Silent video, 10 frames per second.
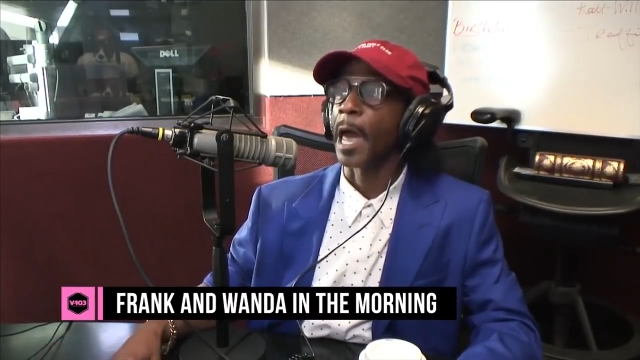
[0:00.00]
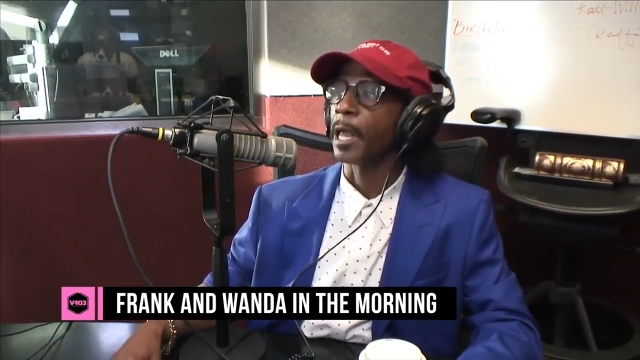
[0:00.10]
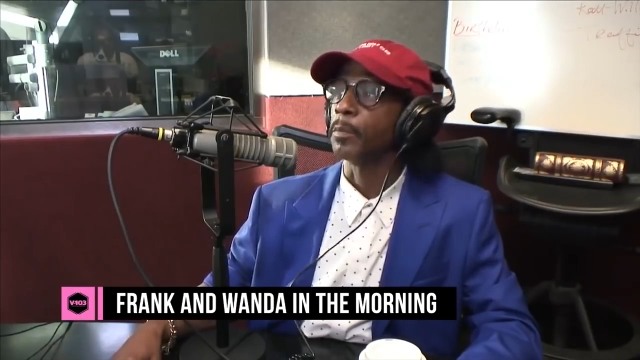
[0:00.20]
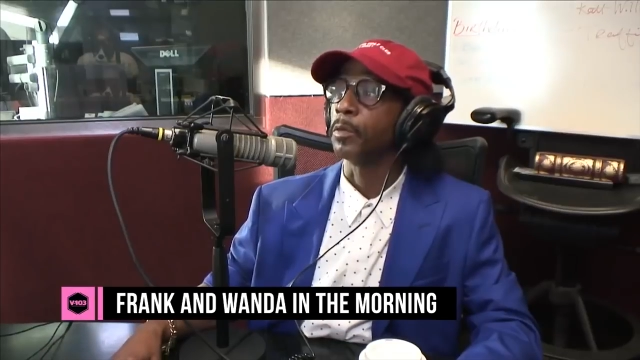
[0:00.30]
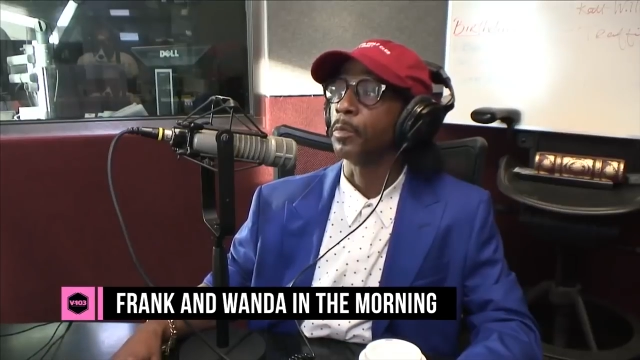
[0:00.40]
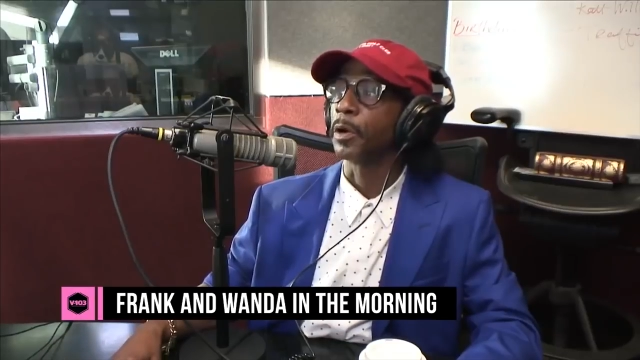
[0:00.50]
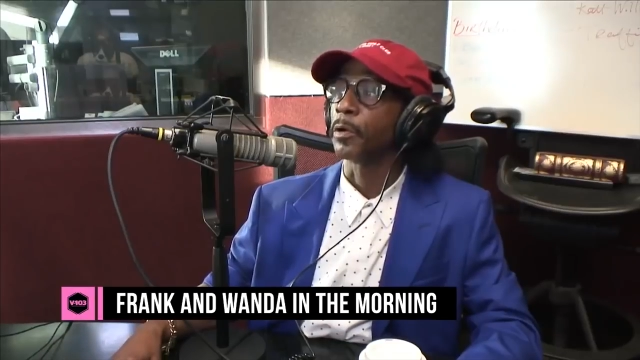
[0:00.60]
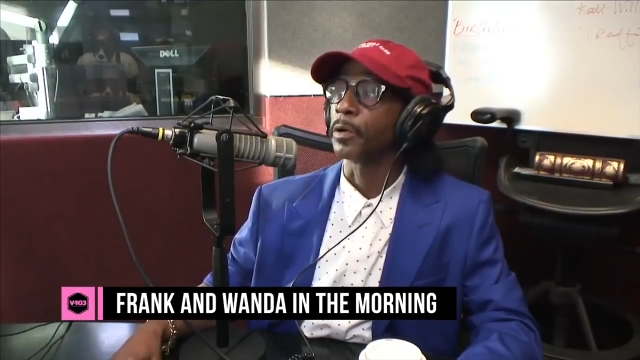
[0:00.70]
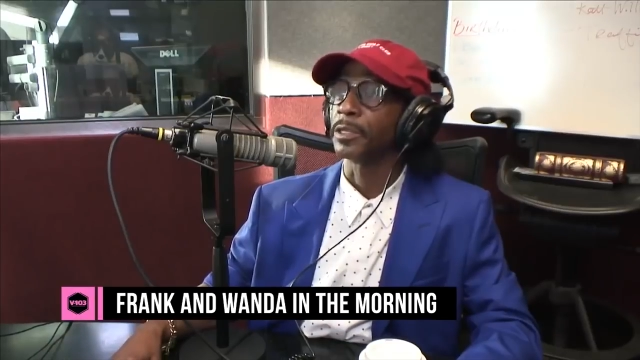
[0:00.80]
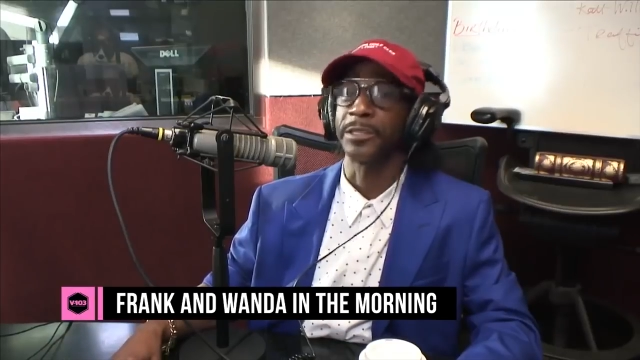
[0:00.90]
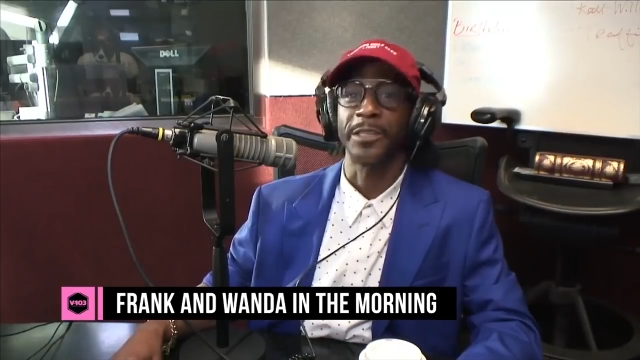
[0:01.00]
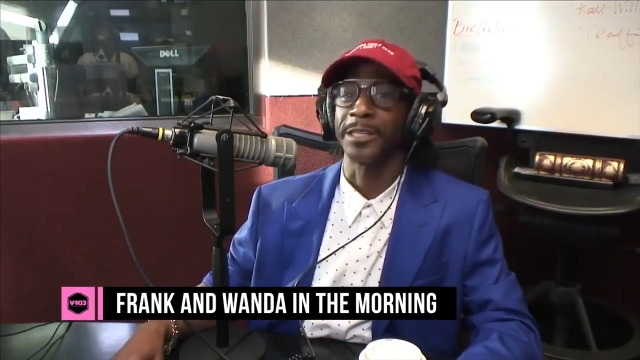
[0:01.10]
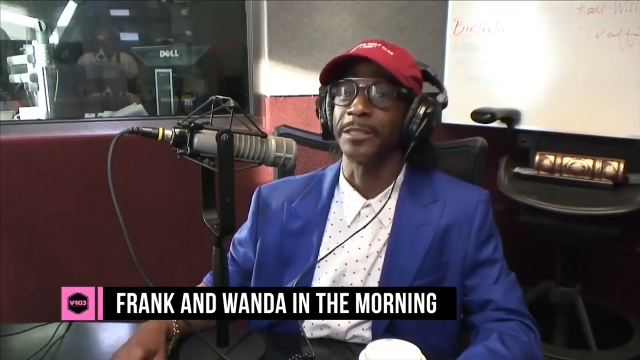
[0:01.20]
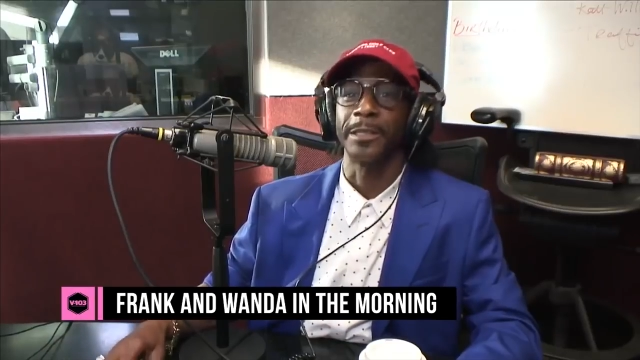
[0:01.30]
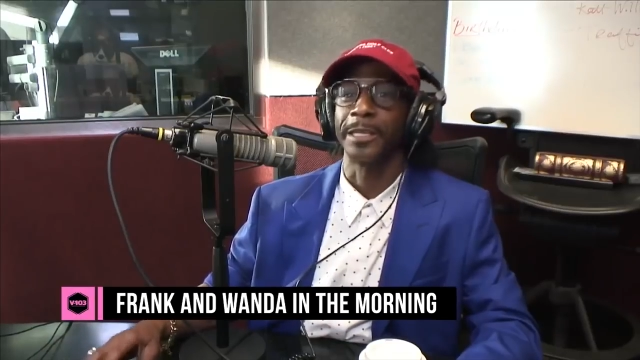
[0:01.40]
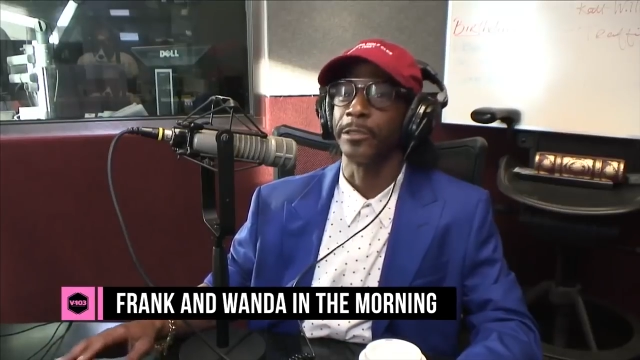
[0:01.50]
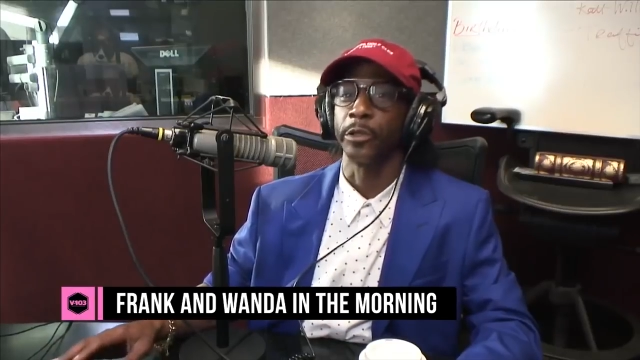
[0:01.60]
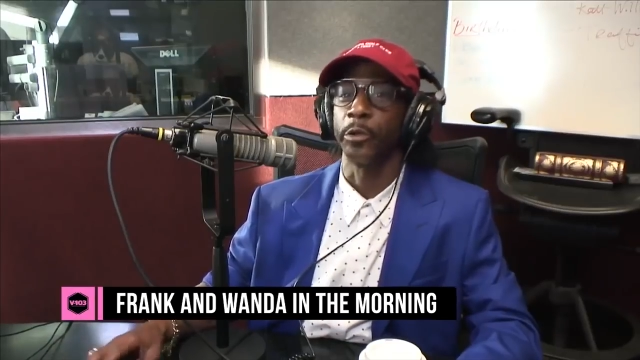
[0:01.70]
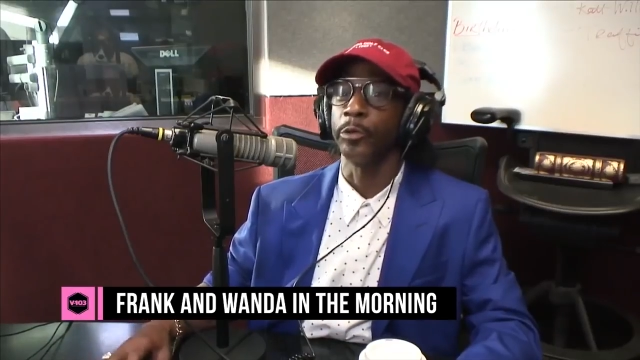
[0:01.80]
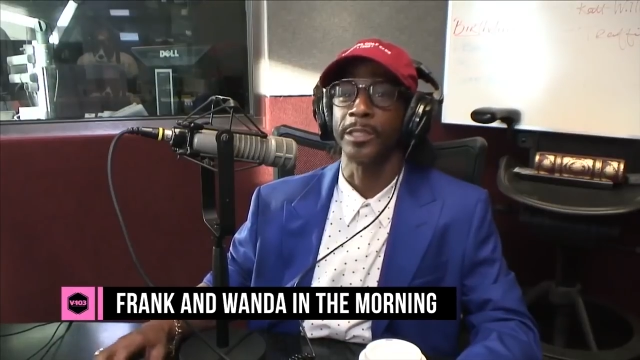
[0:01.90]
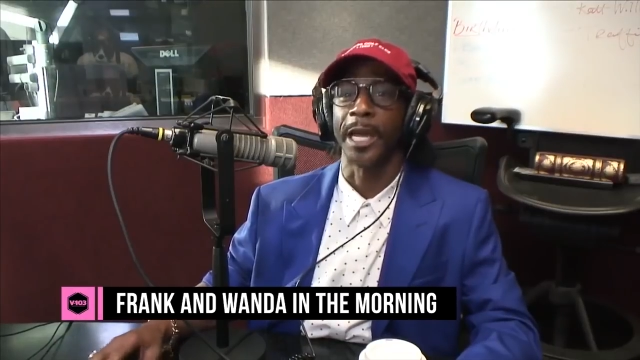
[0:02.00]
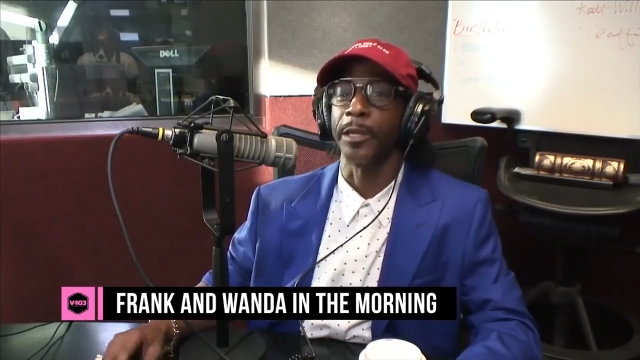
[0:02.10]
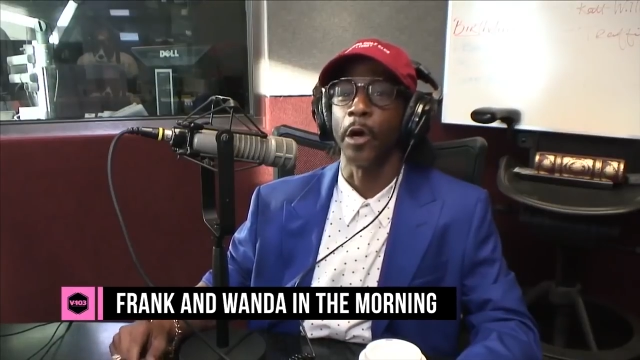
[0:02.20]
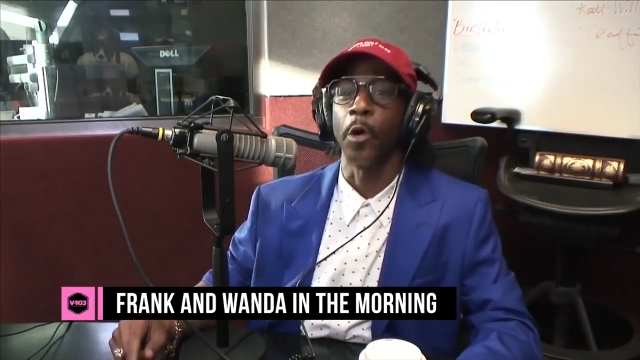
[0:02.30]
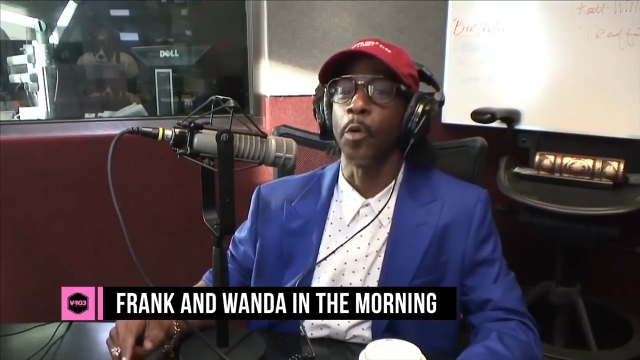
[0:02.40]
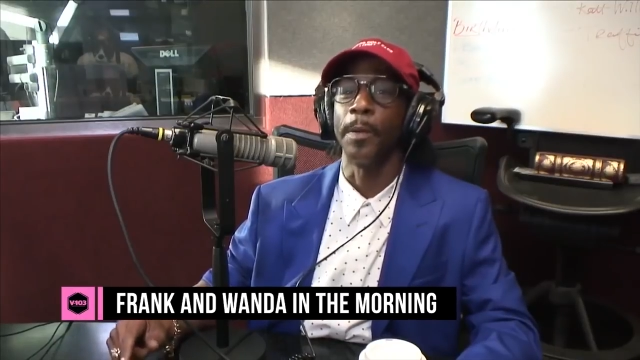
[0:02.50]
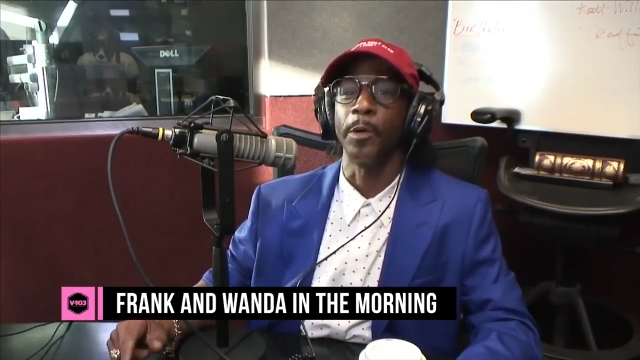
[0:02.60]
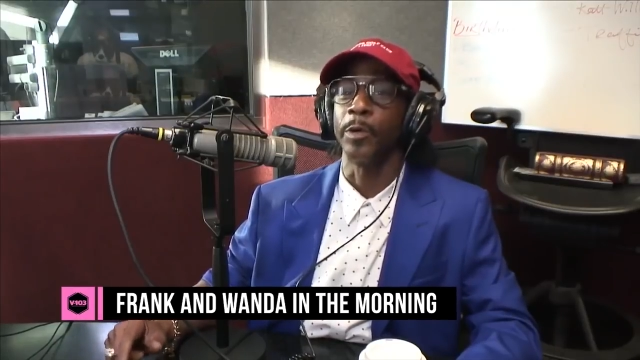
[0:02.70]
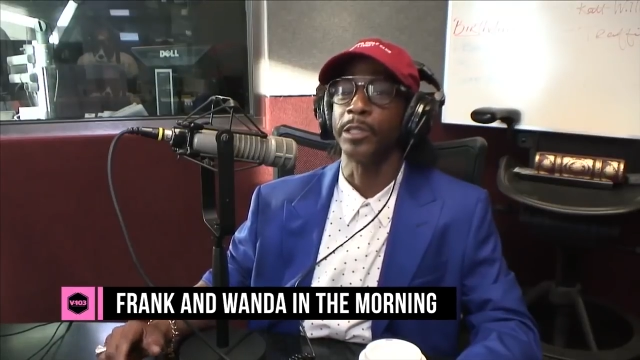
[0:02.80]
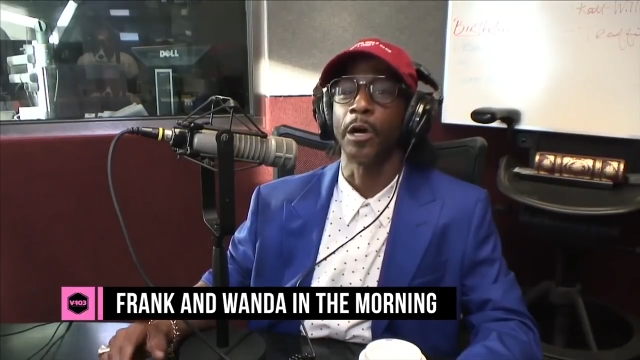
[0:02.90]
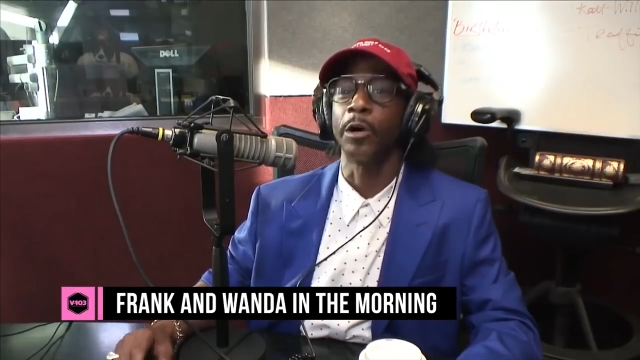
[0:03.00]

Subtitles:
I would have to say the amount of things that he